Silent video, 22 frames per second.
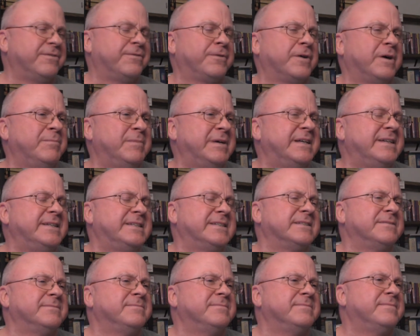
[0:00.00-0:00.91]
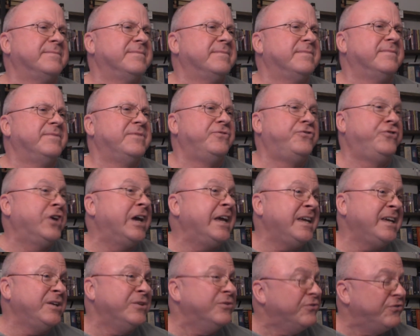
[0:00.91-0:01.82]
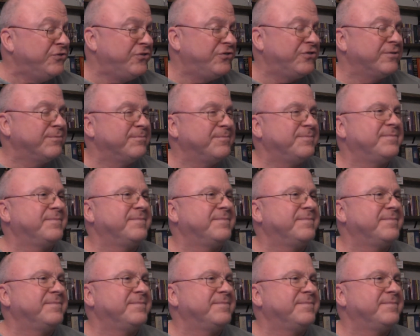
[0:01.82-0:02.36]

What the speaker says: from it. Change.